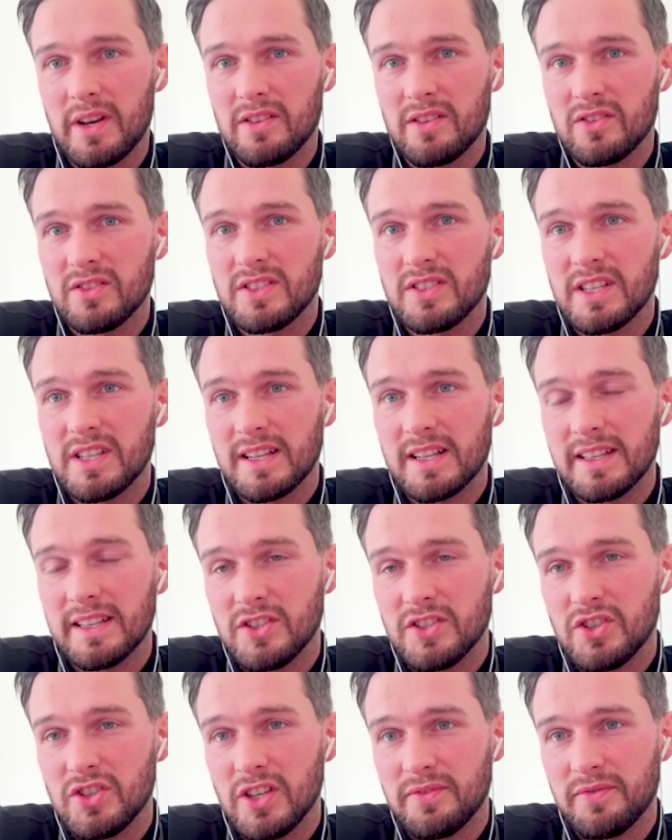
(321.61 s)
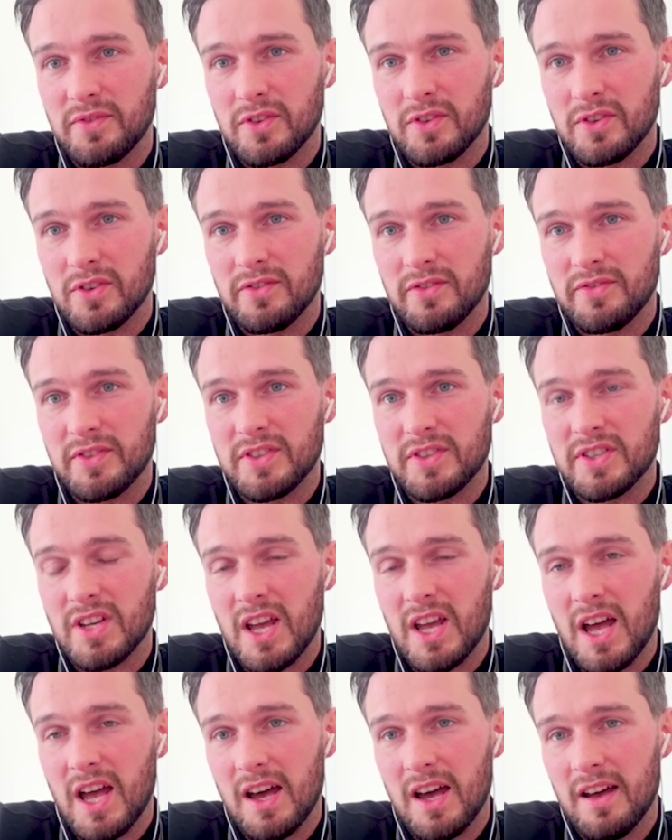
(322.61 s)
I don't see a clean sheet for
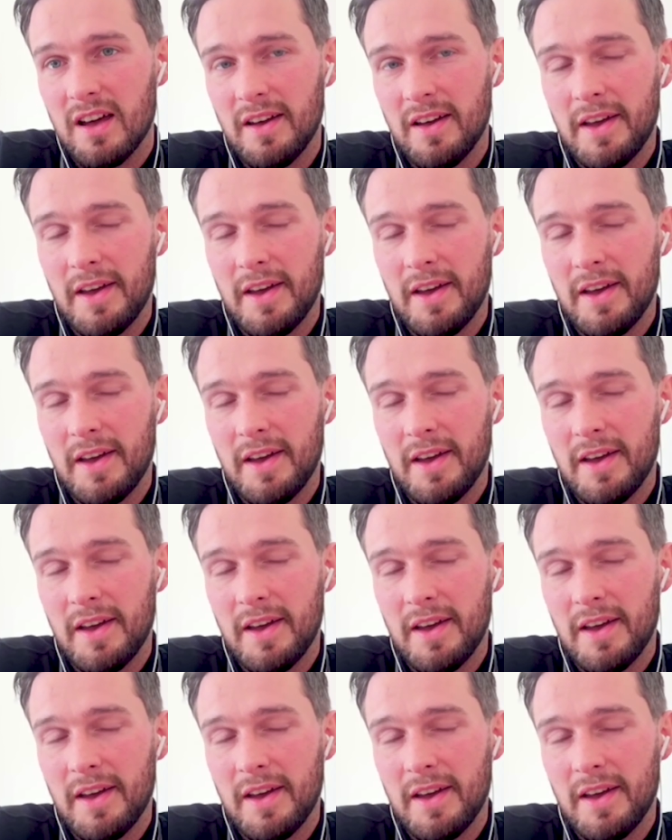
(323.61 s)
Sarr.